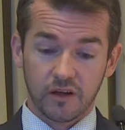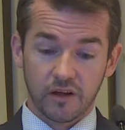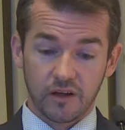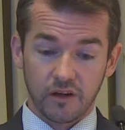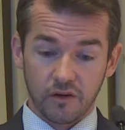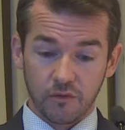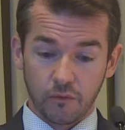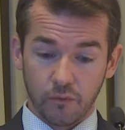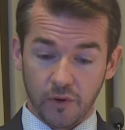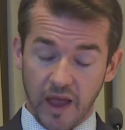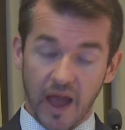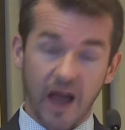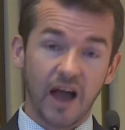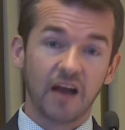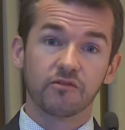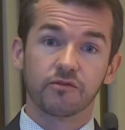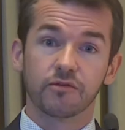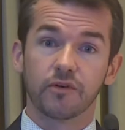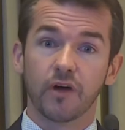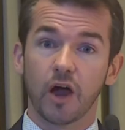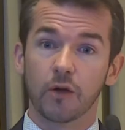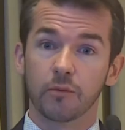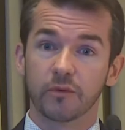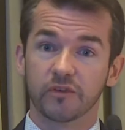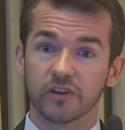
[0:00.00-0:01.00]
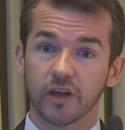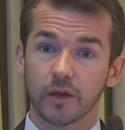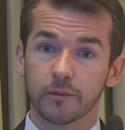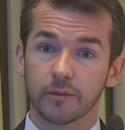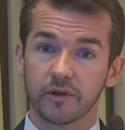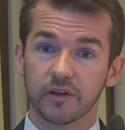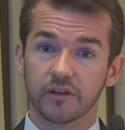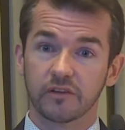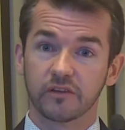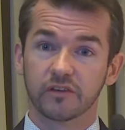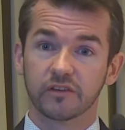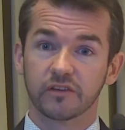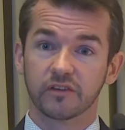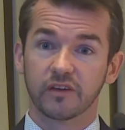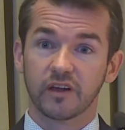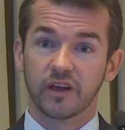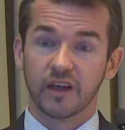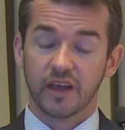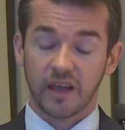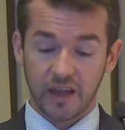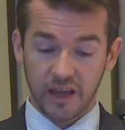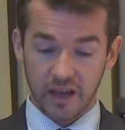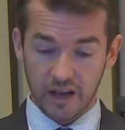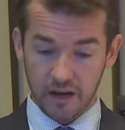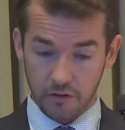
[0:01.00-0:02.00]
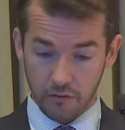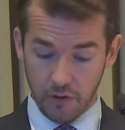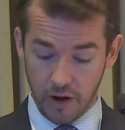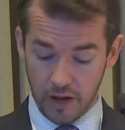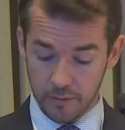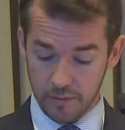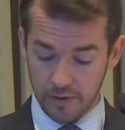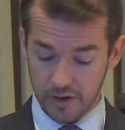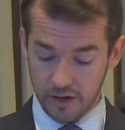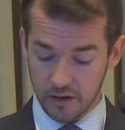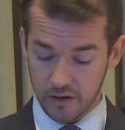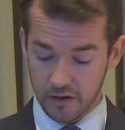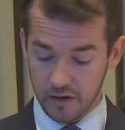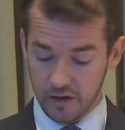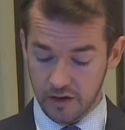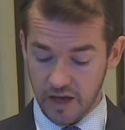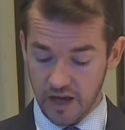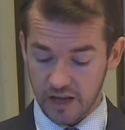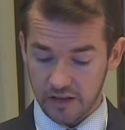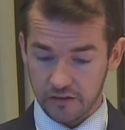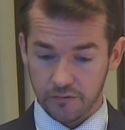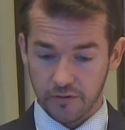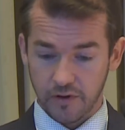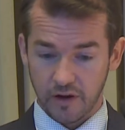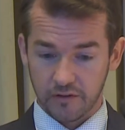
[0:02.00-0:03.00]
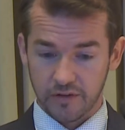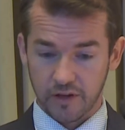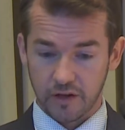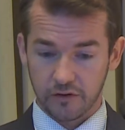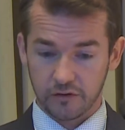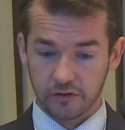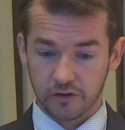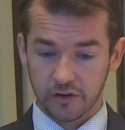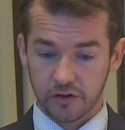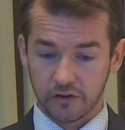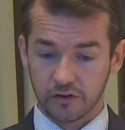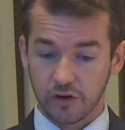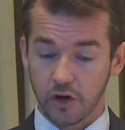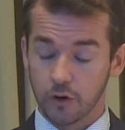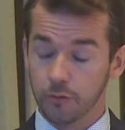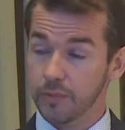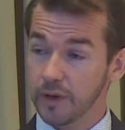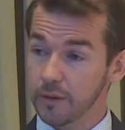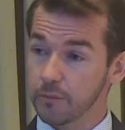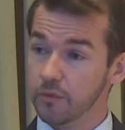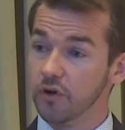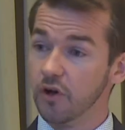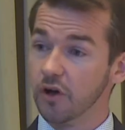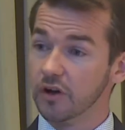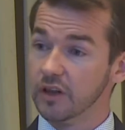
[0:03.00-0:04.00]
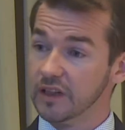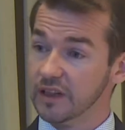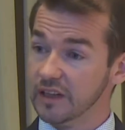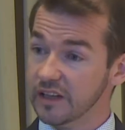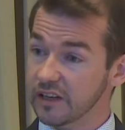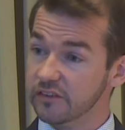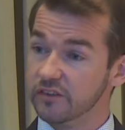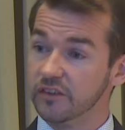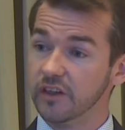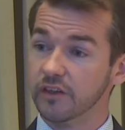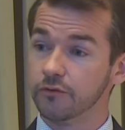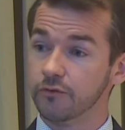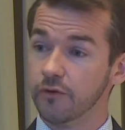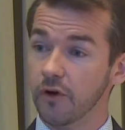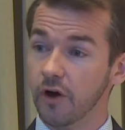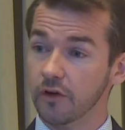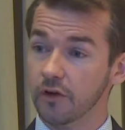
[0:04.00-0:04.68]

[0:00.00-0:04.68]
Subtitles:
we have Homo sapiens in Arabia 85,000 years ago. People got at least this far